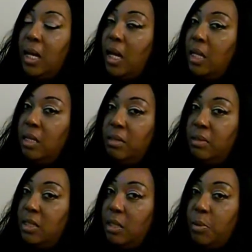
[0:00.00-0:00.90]
I love
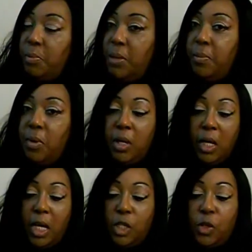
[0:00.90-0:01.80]
this lemon pepper.
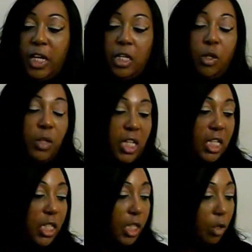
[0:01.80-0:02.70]
I try to go
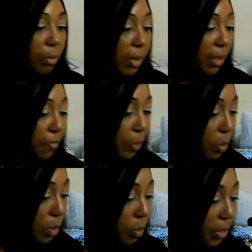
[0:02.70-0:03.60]
easy on my
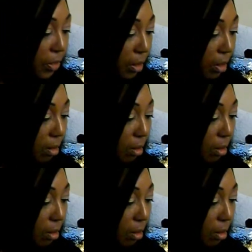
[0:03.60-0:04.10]
foods with it.